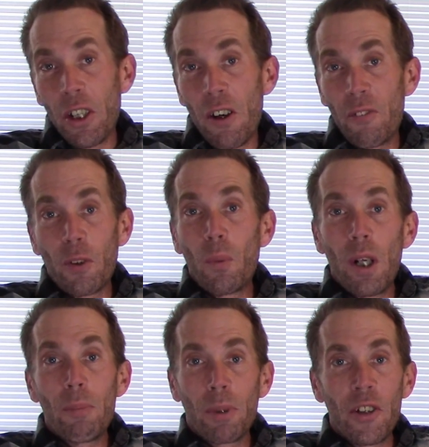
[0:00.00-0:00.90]
call for
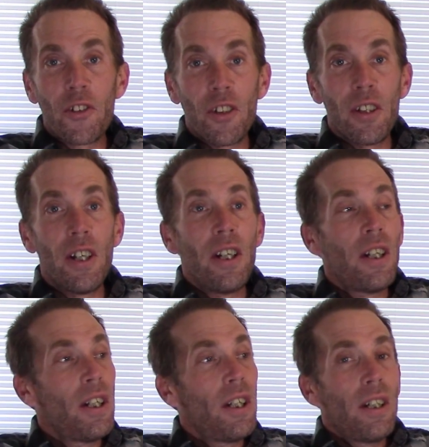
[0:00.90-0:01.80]
1 person.
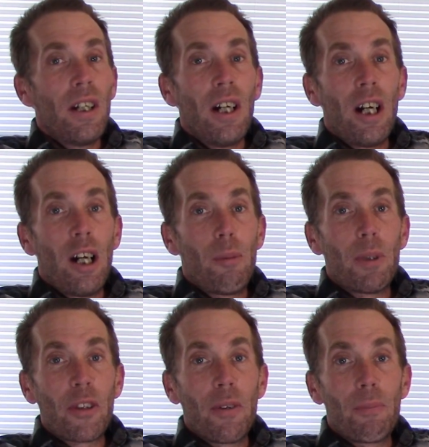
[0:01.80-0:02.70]

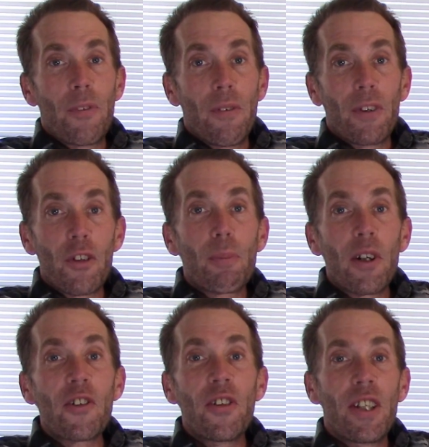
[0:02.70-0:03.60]
But the first
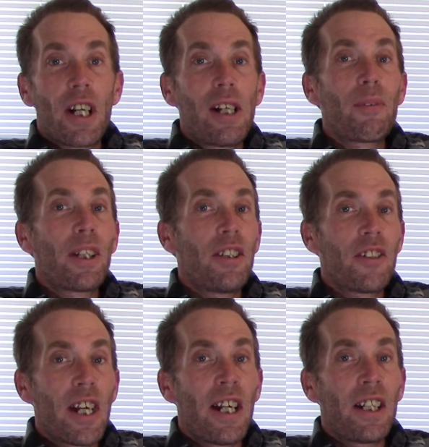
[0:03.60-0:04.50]
person that I'm going
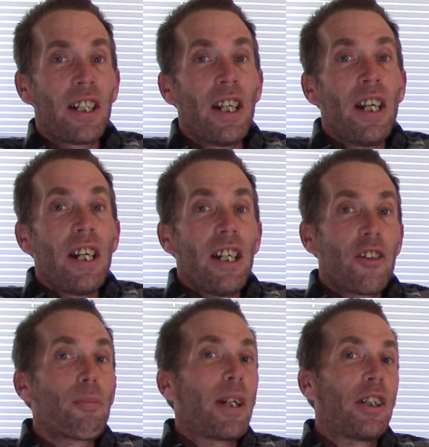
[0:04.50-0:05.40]
to tag
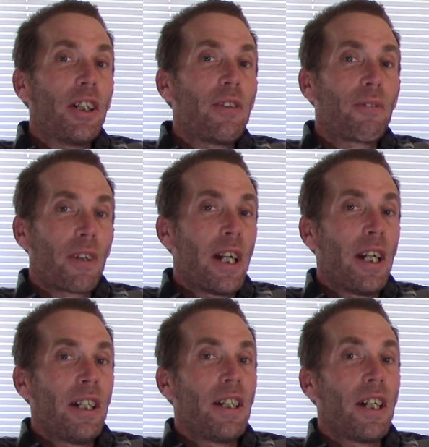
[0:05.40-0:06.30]
is good
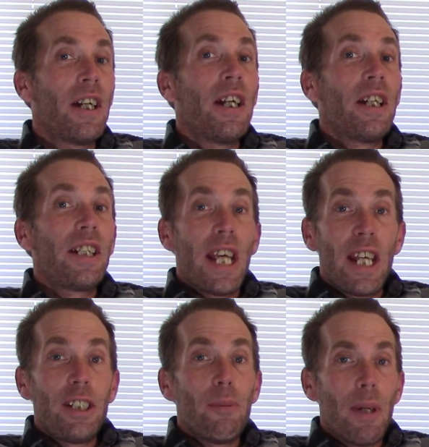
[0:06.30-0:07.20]
friend
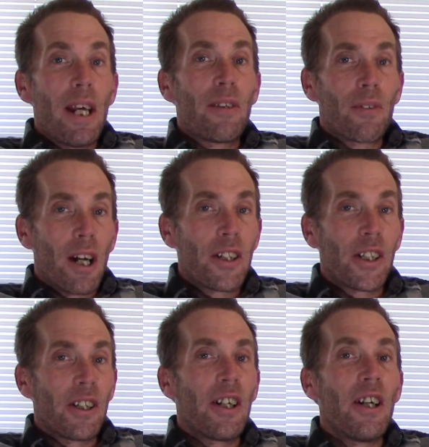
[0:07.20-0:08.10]
KNYNMAN
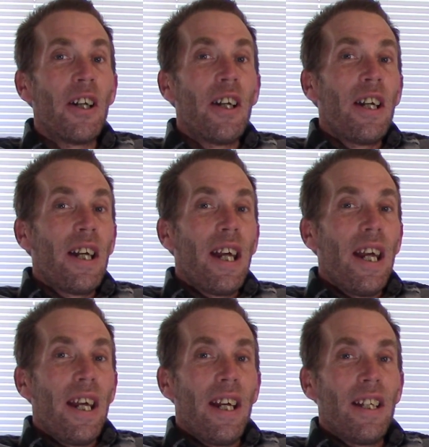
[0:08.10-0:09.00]
Roger.
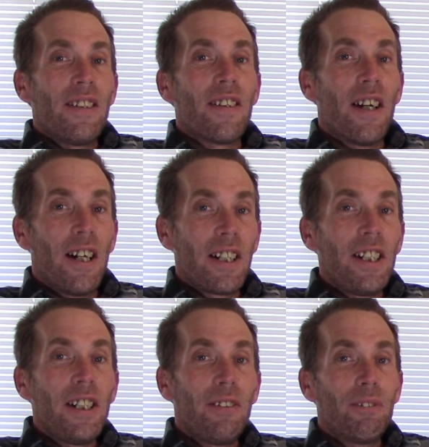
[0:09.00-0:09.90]
And
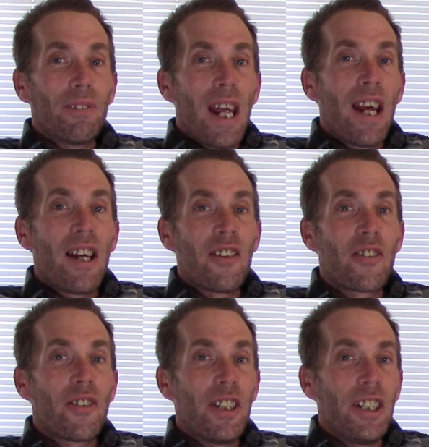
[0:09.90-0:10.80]
he
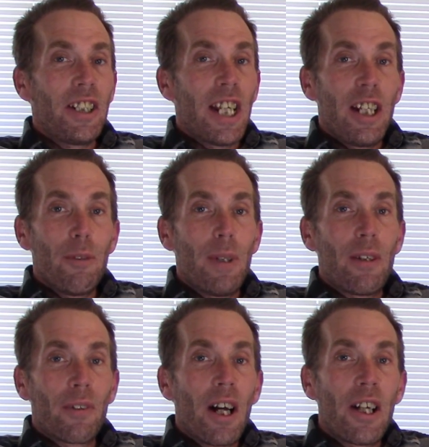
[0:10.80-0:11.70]
has the
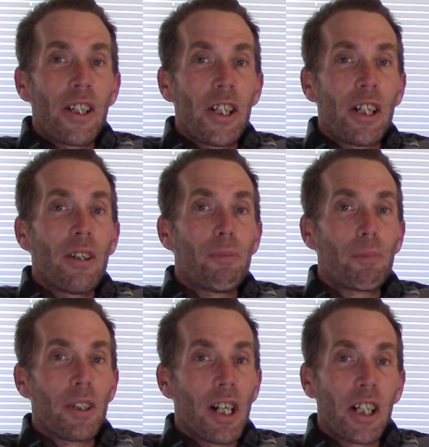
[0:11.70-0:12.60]
KNYNMAN Raj
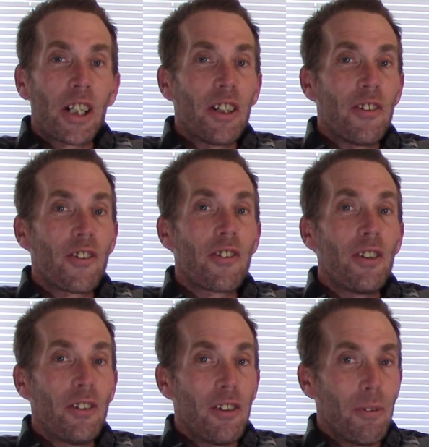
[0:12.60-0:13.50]
Productions
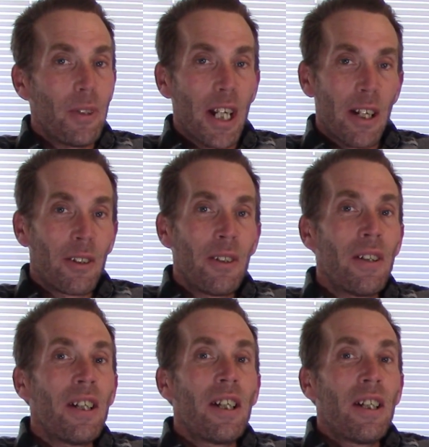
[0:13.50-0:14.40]
YouTube
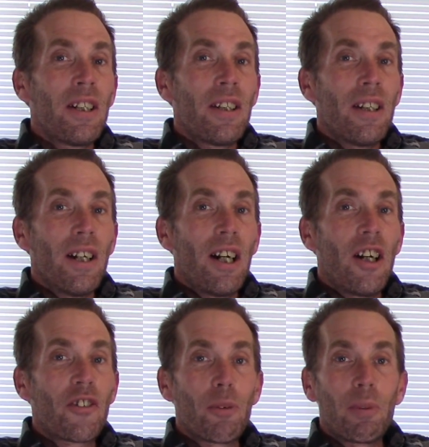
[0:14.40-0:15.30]
channel.
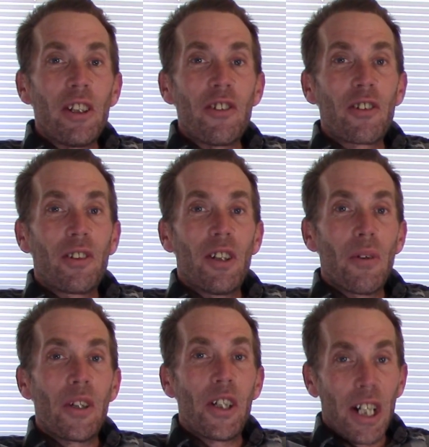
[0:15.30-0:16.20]
So please
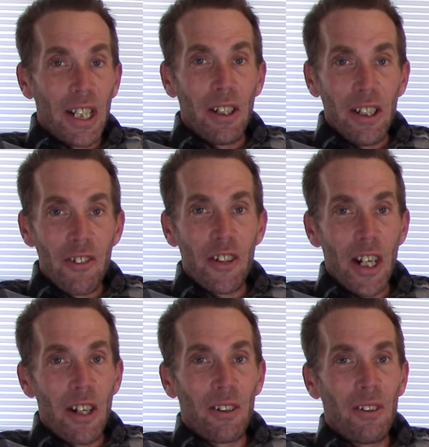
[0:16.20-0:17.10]
go check out his
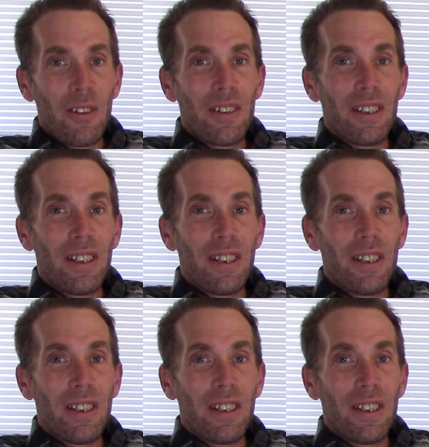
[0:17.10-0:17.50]
channel.